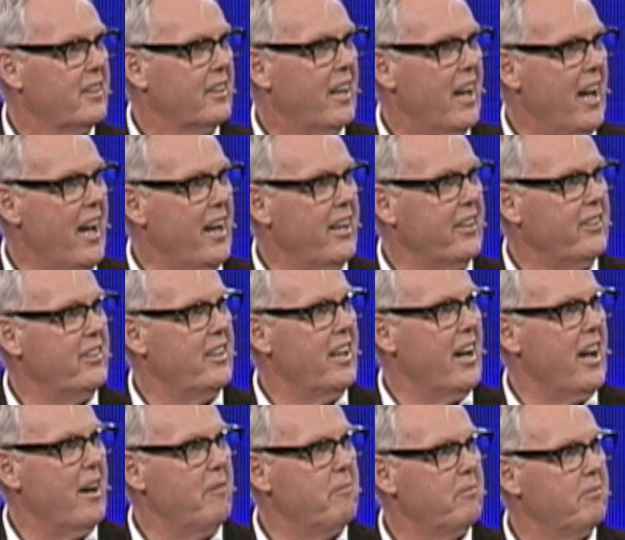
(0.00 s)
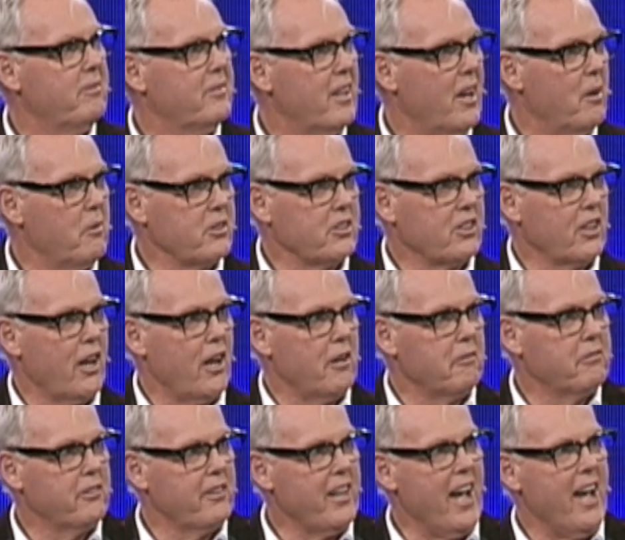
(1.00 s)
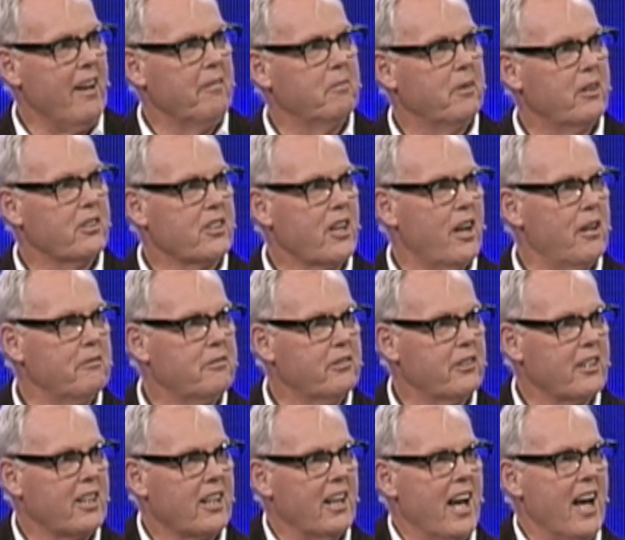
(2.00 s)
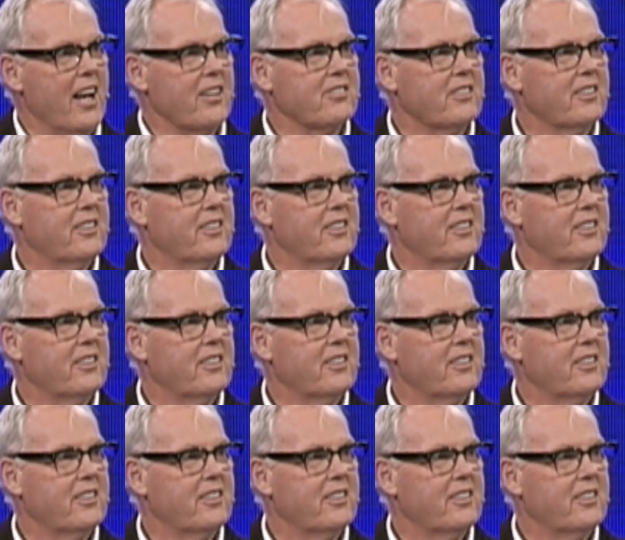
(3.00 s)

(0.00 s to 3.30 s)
And I wasn't going for that, but I was going for the glass.